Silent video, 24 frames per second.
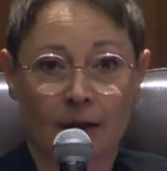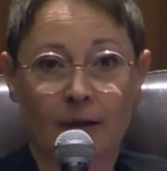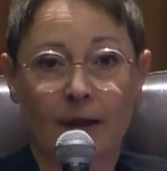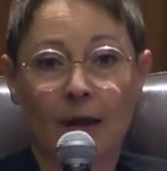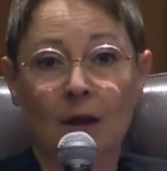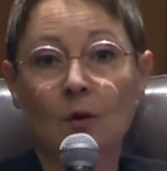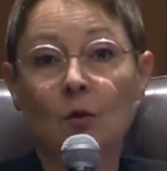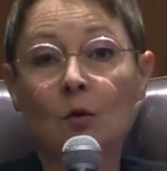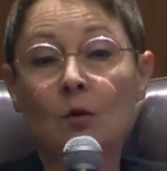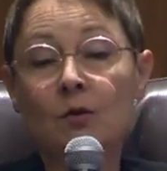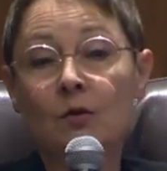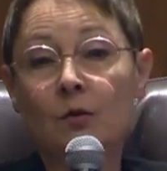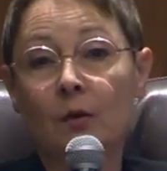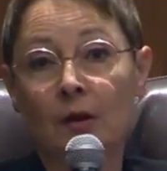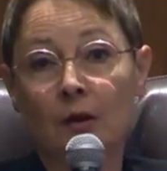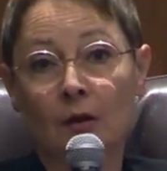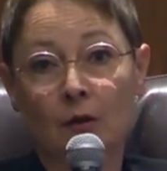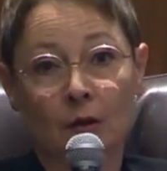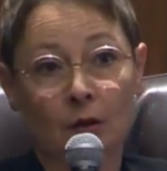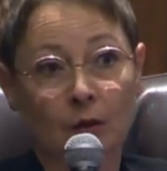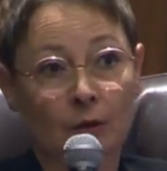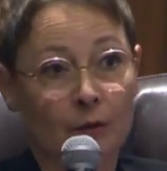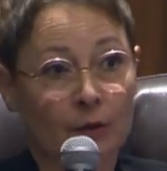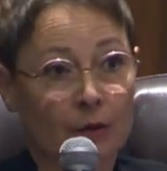That also
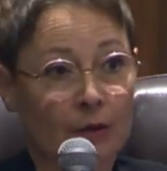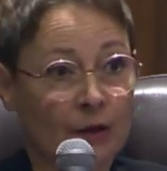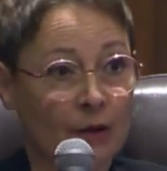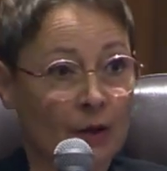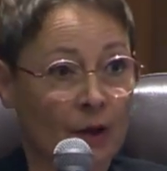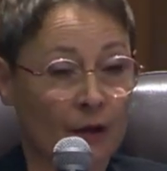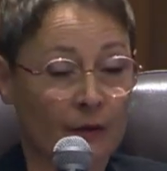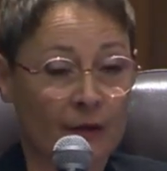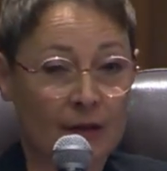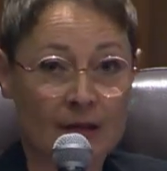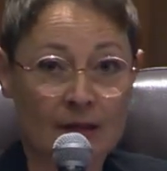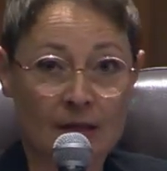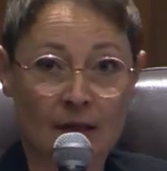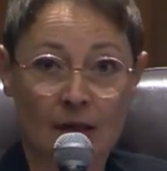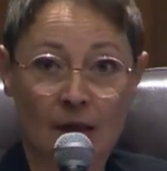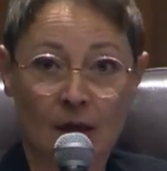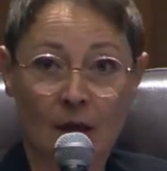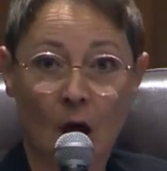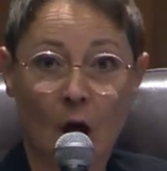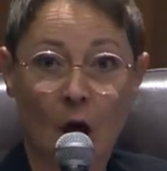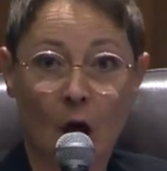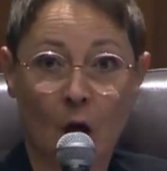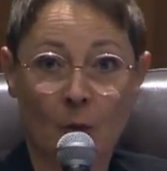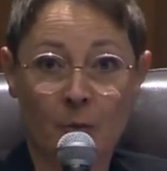included,
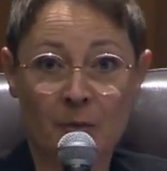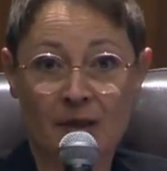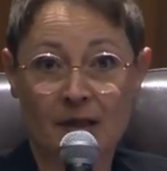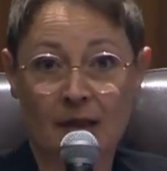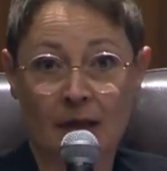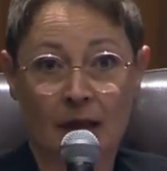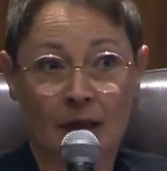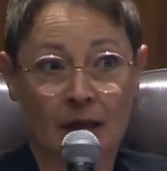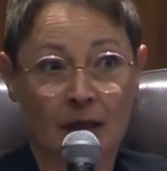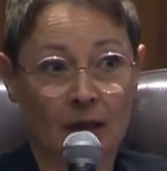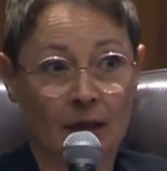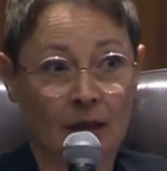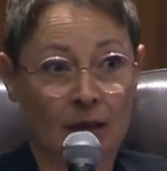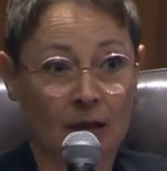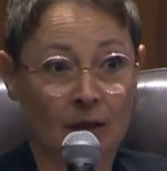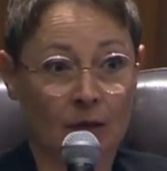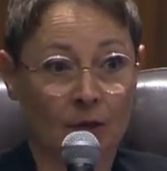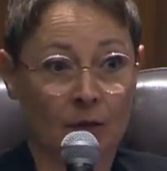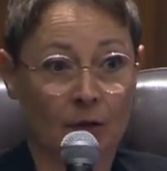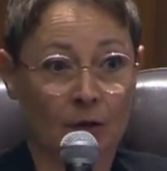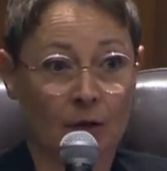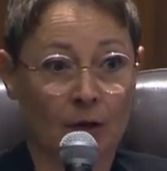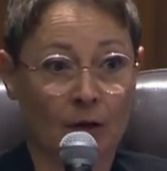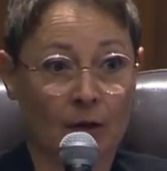obviously, upscaling
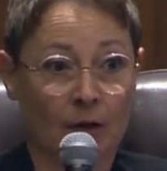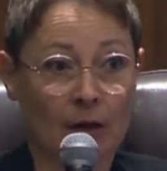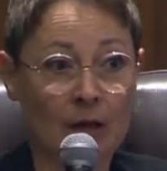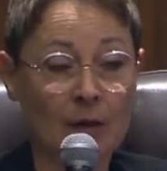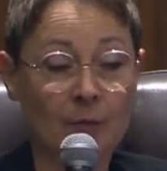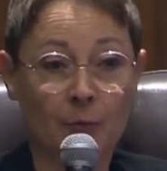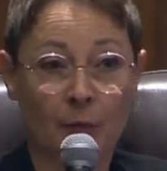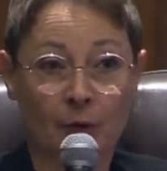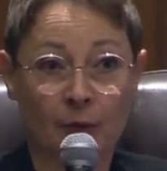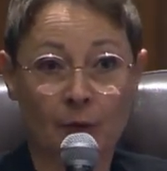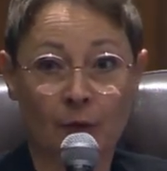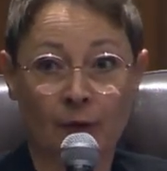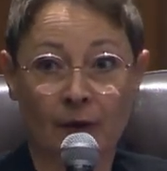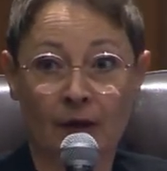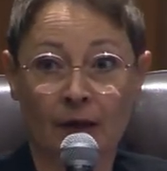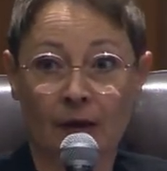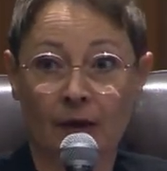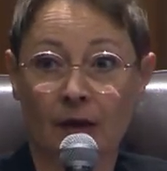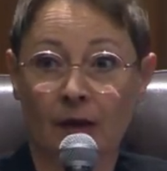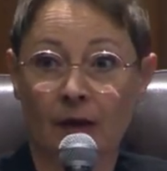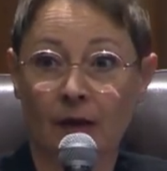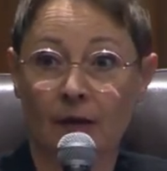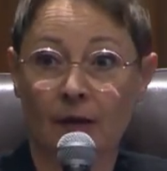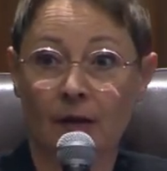or
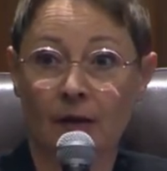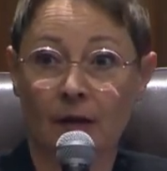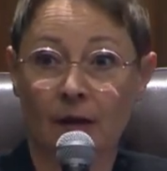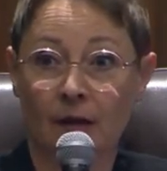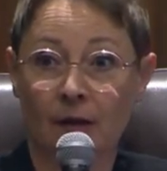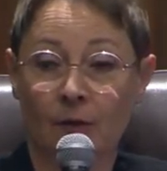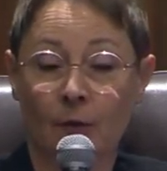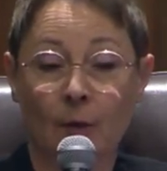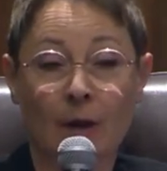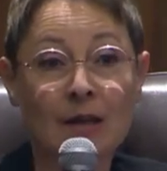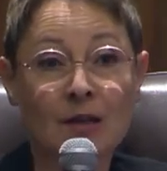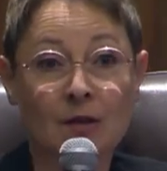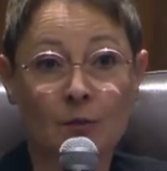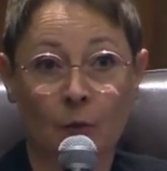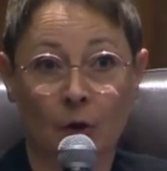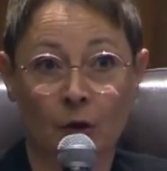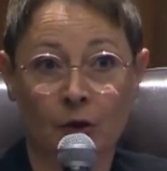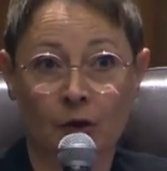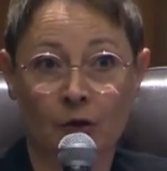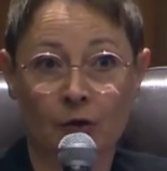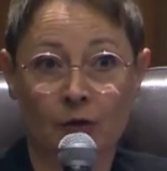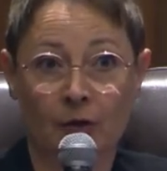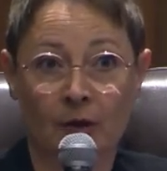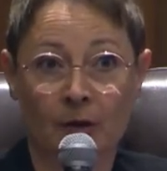improving their
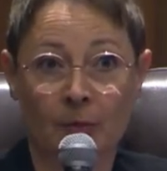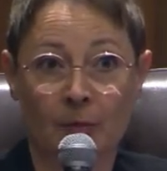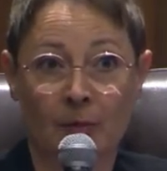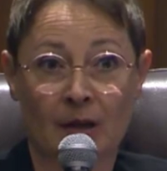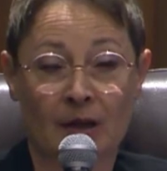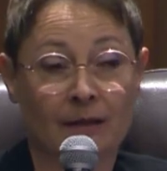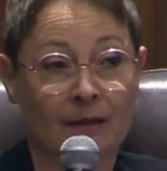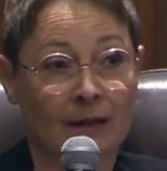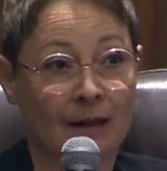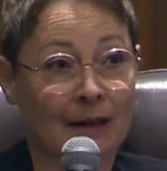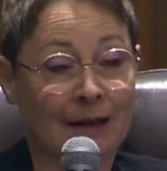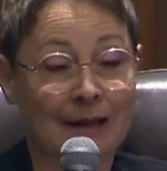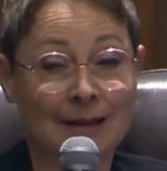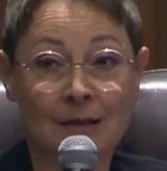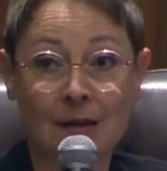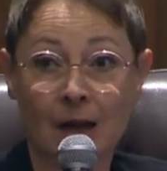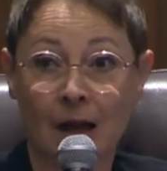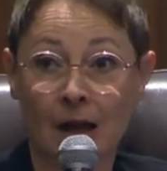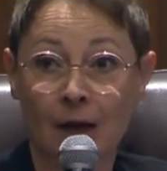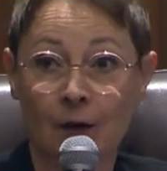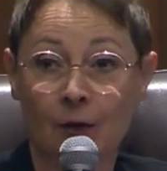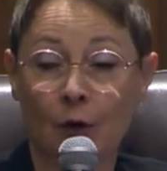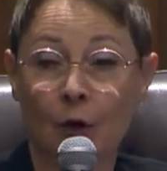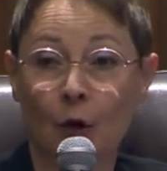wastewater treatment, their
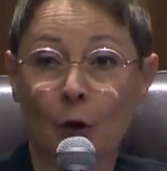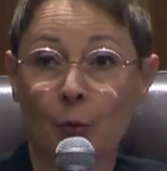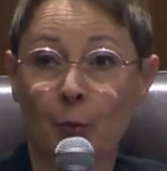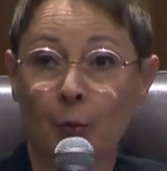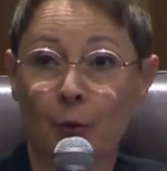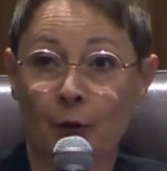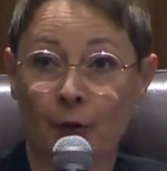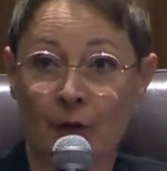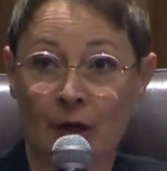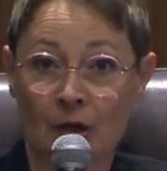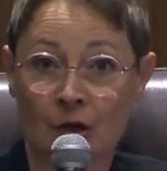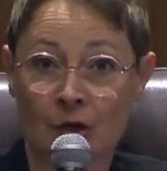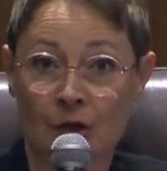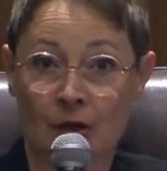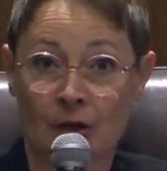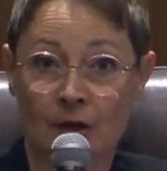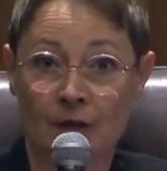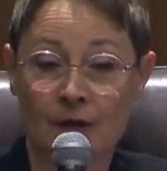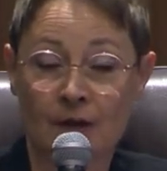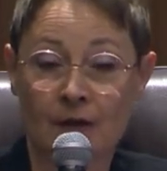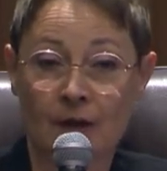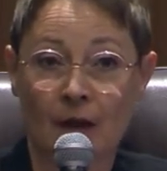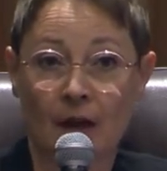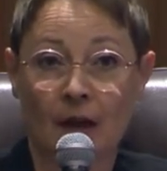entire
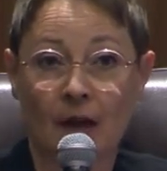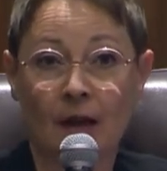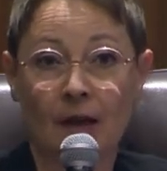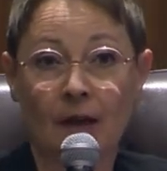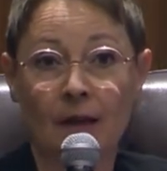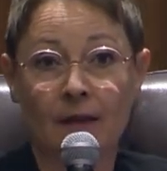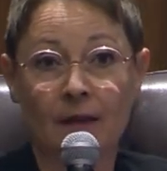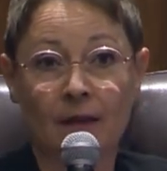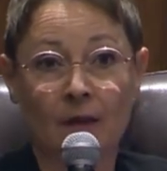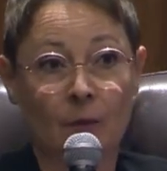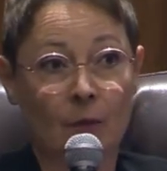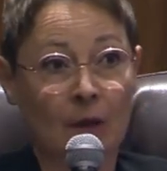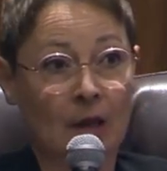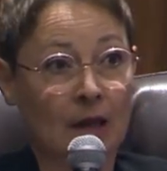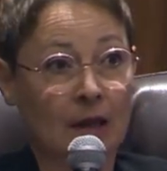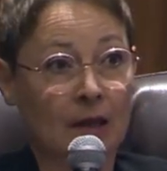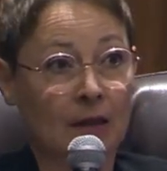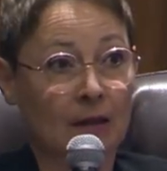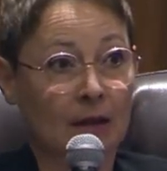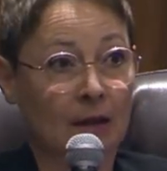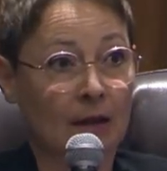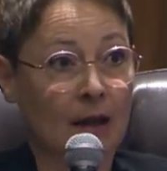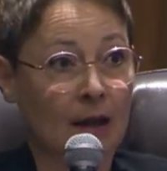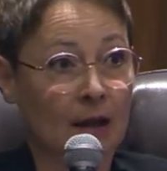operations, the
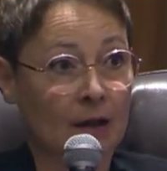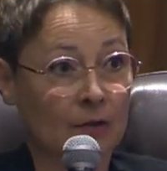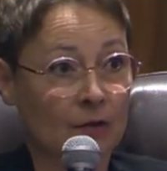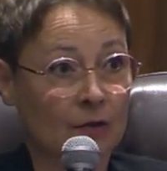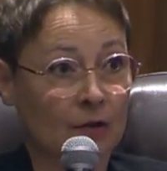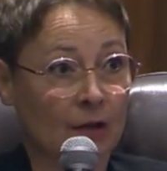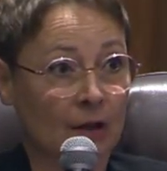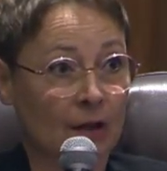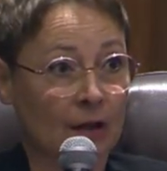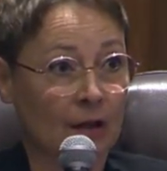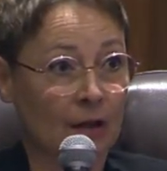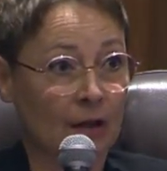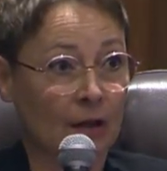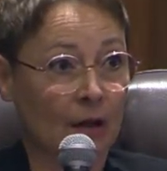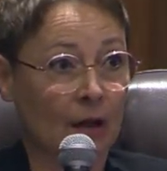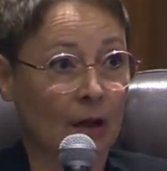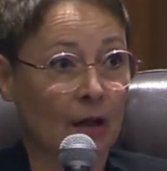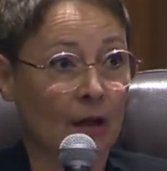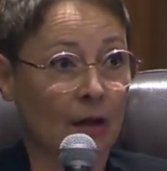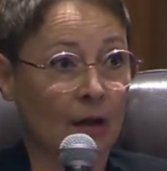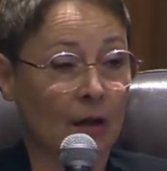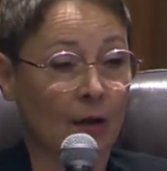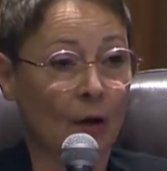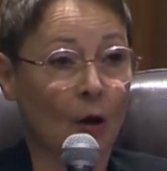way they actually
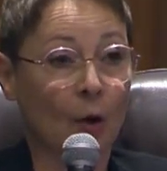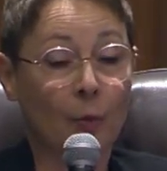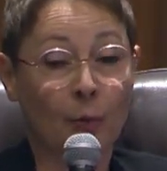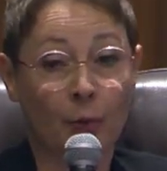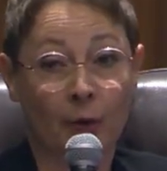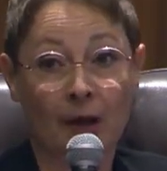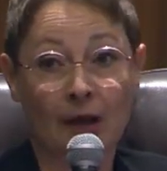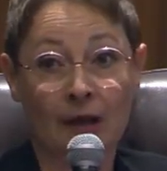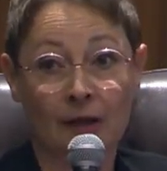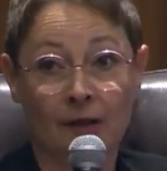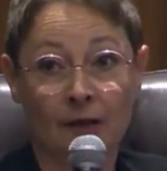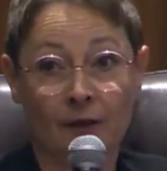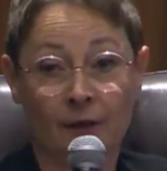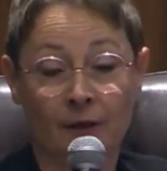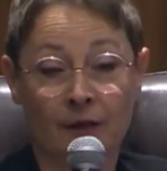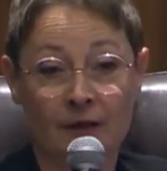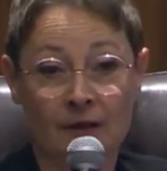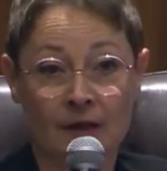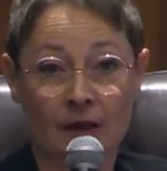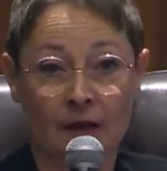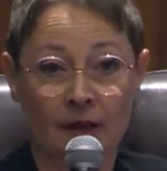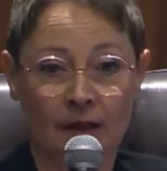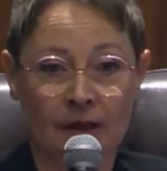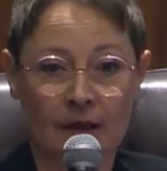operate their
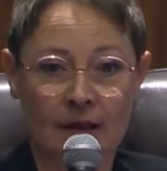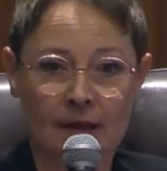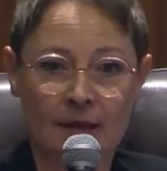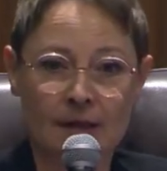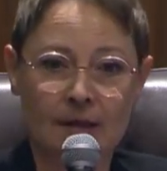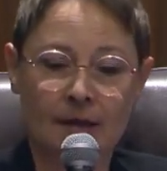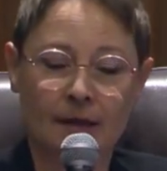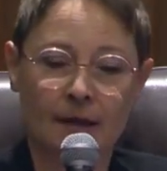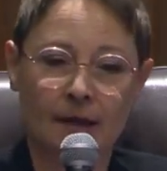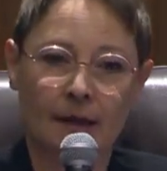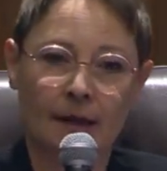facilities.